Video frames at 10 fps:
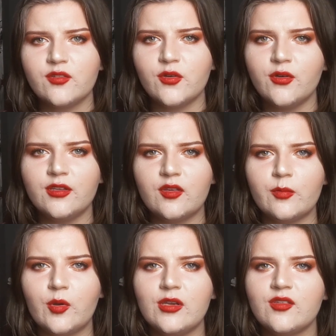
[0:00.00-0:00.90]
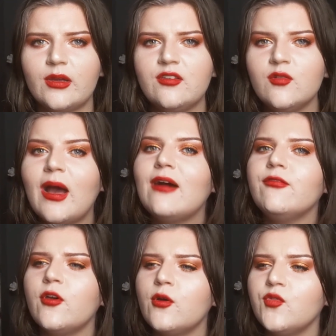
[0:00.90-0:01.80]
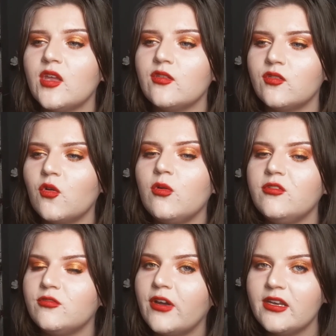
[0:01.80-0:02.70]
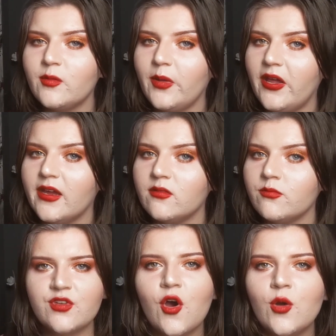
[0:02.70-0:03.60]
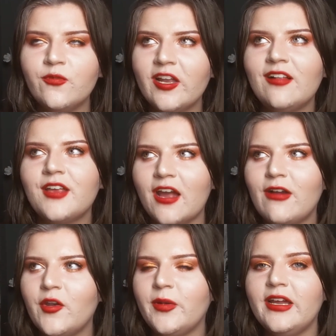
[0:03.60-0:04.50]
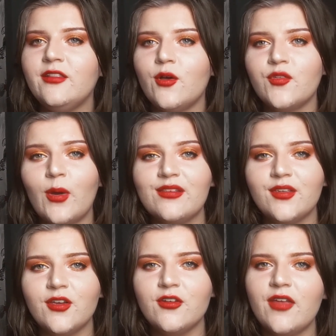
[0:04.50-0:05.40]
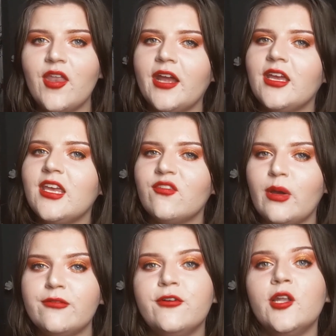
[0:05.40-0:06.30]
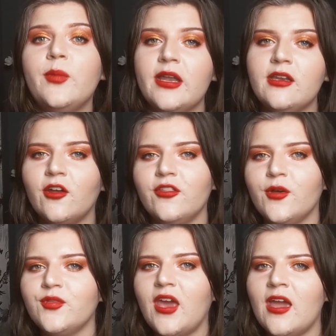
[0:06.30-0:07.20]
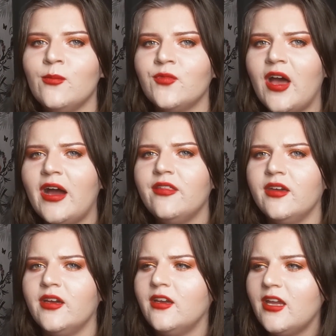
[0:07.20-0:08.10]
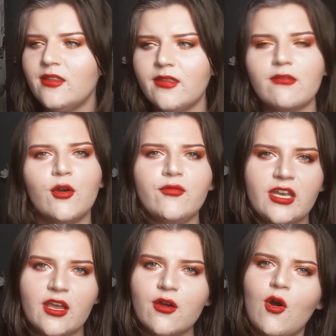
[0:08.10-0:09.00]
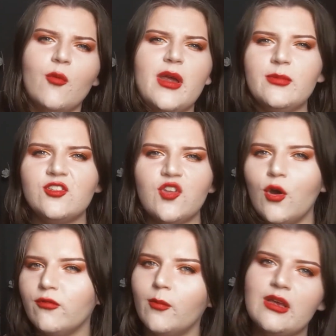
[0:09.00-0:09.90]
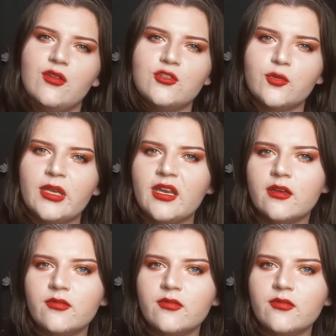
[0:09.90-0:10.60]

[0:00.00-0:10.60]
Store at some point, so I do have those installed and ready to play. So hopefully I'll get around to playing those quite soon, and then I can give my full opinion on those games, either in their own video or maybe just over on my social media.